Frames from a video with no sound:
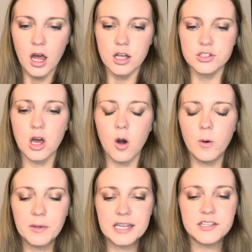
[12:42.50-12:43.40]
So
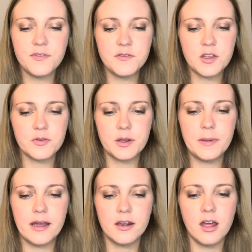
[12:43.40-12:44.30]
when we get to
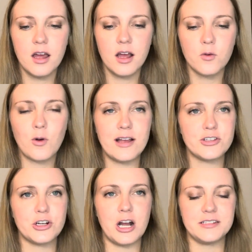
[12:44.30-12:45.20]
53-man
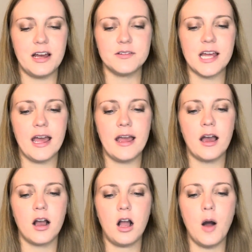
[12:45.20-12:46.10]
roster cutdown
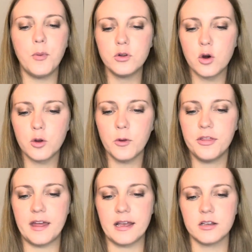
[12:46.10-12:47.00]
day, a couple notable
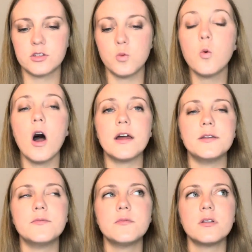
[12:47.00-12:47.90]
things.
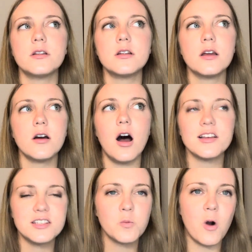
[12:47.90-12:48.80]
One,
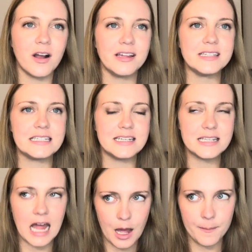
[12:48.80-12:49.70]
Austin Watkins did
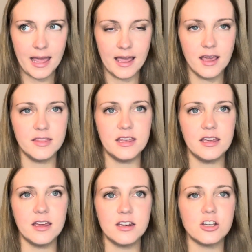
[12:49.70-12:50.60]
not make
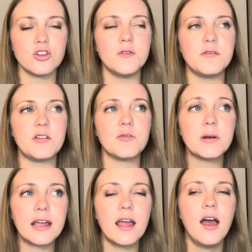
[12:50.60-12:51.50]
the initial
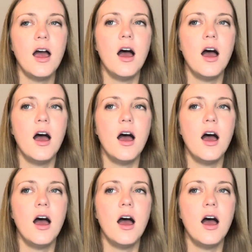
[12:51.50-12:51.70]
53.